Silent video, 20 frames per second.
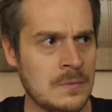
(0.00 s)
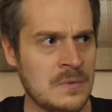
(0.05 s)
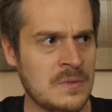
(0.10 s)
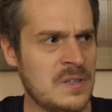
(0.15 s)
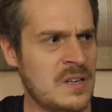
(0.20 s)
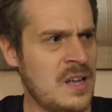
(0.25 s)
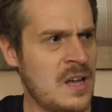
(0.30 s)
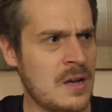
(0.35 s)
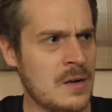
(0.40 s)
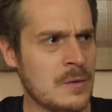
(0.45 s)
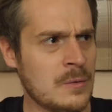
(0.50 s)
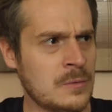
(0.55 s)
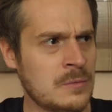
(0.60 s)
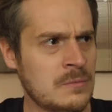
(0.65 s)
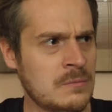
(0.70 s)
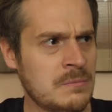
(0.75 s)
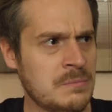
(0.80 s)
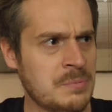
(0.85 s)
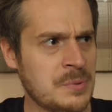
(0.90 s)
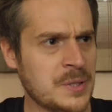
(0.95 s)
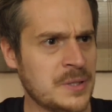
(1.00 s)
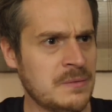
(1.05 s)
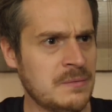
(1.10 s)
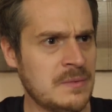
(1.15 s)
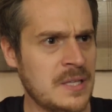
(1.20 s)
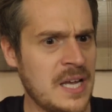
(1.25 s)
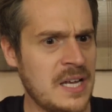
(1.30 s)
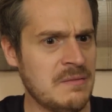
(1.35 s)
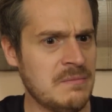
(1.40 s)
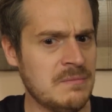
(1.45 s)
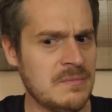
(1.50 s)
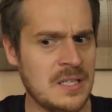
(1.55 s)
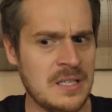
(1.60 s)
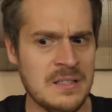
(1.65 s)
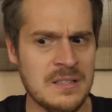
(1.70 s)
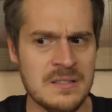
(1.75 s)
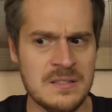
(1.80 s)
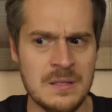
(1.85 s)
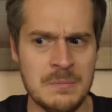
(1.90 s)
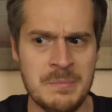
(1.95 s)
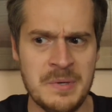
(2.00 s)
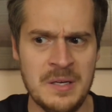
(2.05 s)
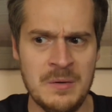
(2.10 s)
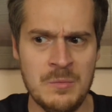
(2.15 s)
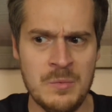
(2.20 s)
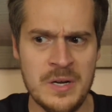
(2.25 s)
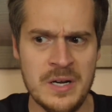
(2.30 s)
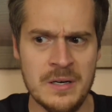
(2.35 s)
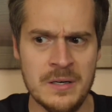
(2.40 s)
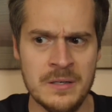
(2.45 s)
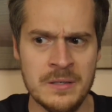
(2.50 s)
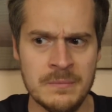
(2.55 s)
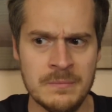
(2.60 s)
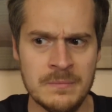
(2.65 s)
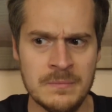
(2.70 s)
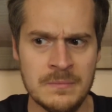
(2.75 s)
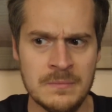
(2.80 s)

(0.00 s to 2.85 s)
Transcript: No, but that is a bit weird.